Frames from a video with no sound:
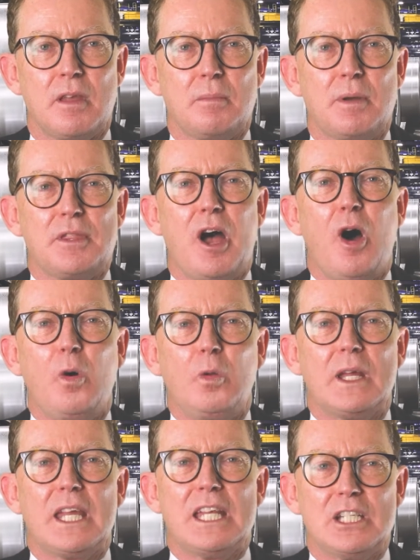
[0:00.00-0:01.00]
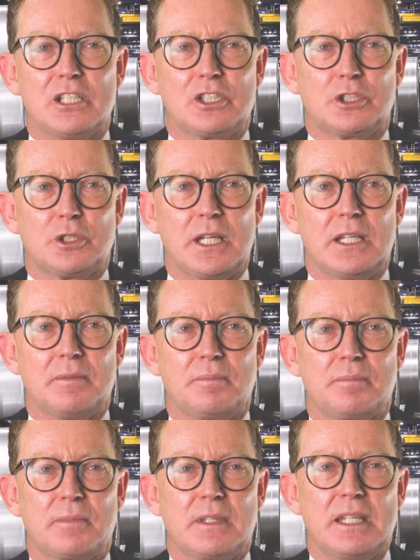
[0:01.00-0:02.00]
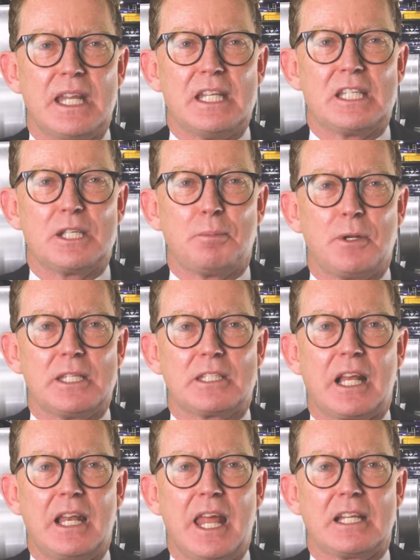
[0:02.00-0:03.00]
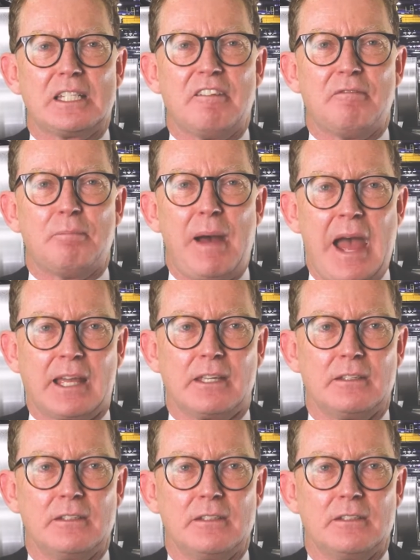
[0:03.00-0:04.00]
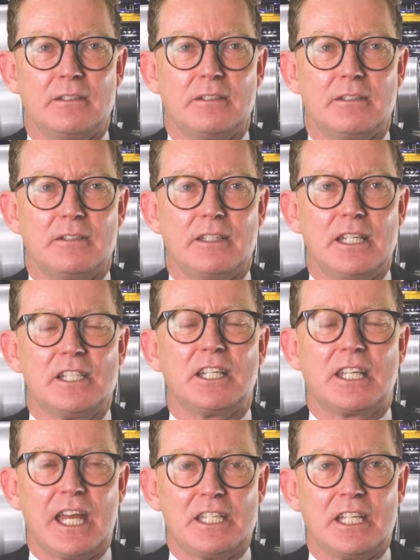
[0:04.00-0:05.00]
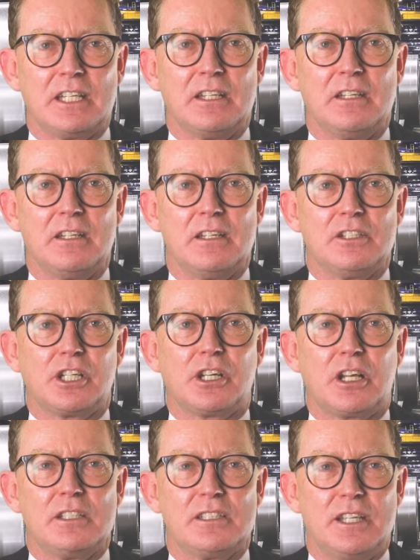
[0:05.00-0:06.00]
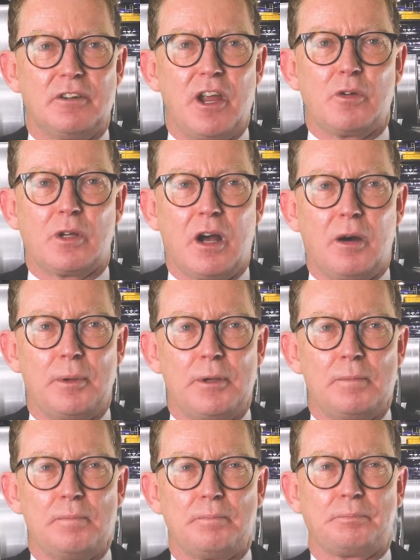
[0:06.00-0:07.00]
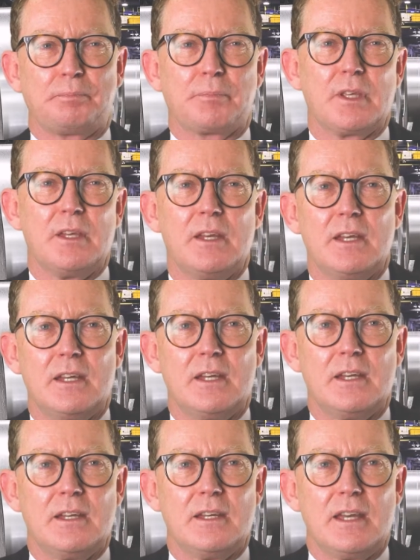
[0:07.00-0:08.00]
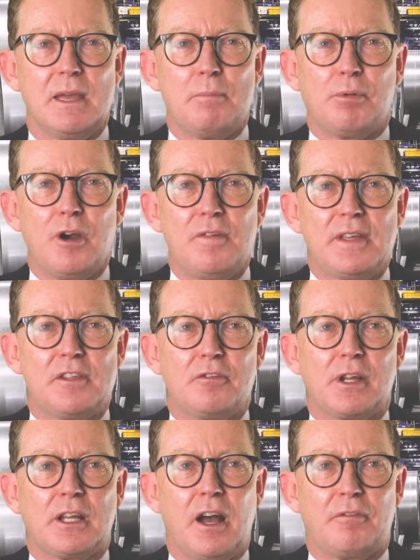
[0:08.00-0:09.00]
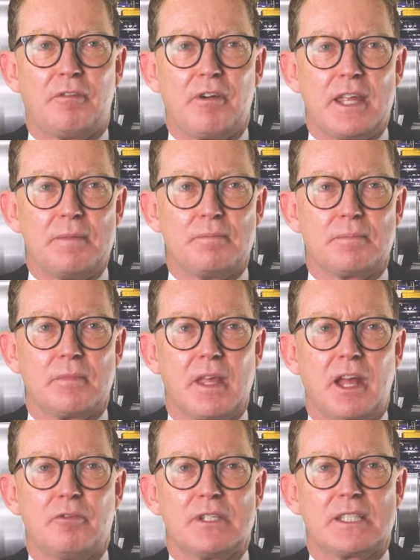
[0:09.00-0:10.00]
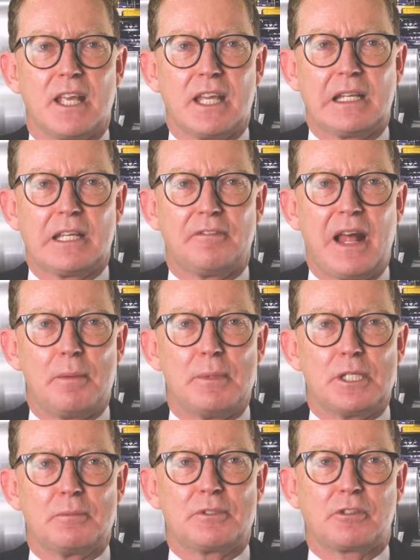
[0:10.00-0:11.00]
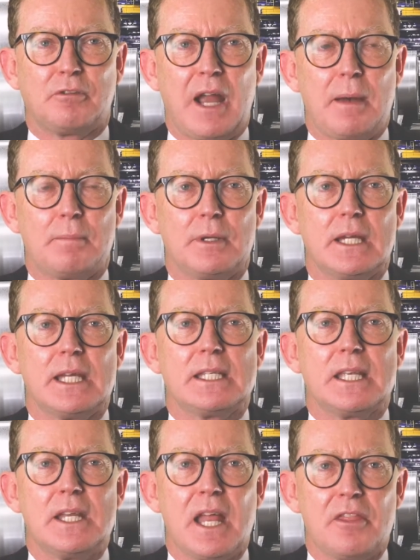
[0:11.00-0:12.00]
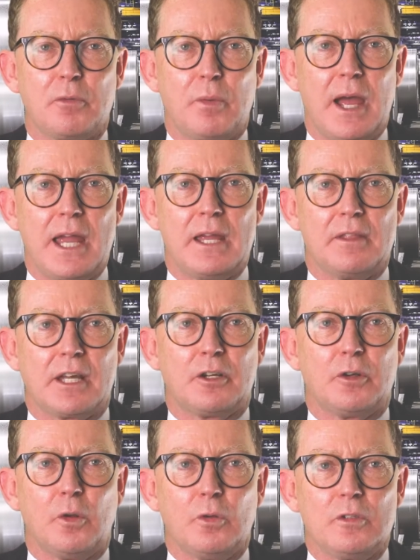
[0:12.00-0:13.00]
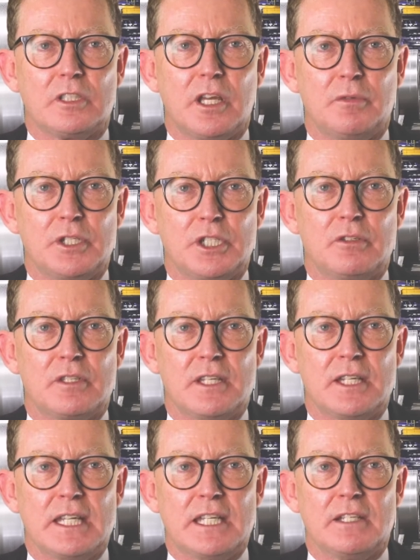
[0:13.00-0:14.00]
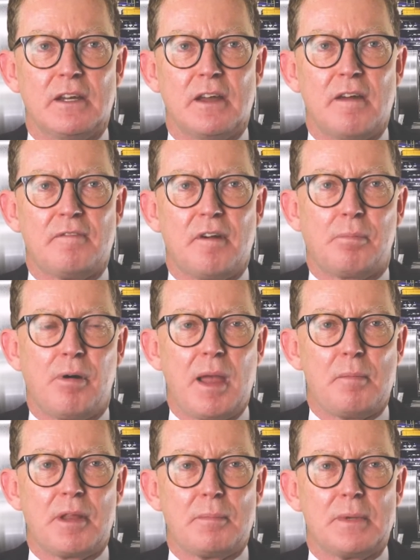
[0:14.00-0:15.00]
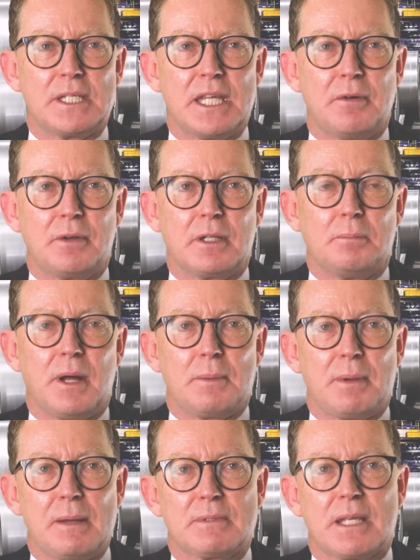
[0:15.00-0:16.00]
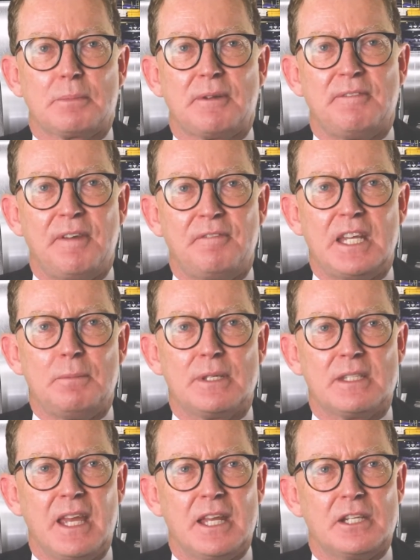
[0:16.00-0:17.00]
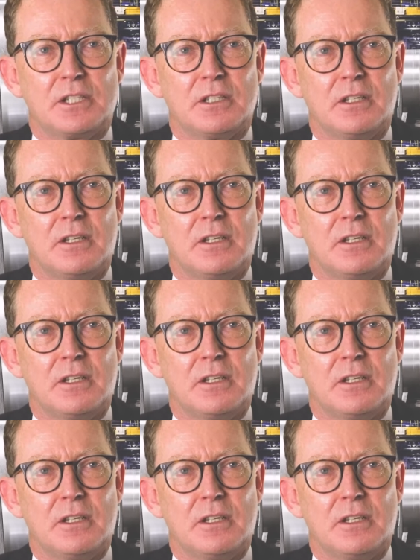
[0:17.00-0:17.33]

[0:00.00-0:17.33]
But the whole industry needs to put its collective back into getting to zero carbon. Improving the recovery and recycling of aluminium scrap is another way that could also reduce the need for primary material by perhaps up to 15%.